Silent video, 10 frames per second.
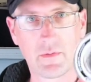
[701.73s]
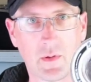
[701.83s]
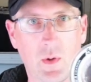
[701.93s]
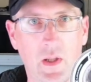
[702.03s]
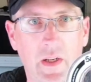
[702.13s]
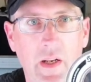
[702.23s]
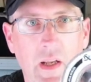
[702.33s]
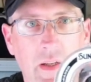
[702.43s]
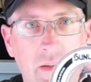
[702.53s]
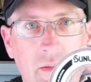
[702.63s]
quality
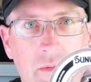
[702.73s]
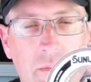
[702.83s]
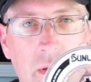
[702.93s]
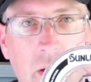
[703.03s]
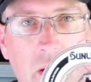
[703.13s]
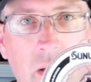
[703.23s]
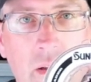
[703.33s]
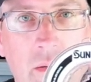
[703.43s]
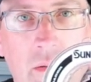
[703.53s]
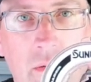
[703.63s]
leaders,
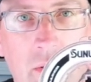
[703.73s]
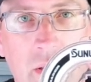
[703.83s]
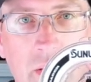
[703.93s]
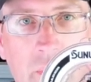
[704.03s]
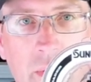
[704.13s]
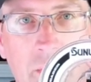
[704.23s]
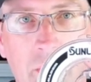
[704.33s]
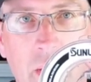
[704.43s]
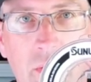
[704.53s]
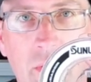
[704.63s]
Sunline. This is the broom
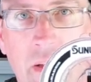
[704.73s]
special.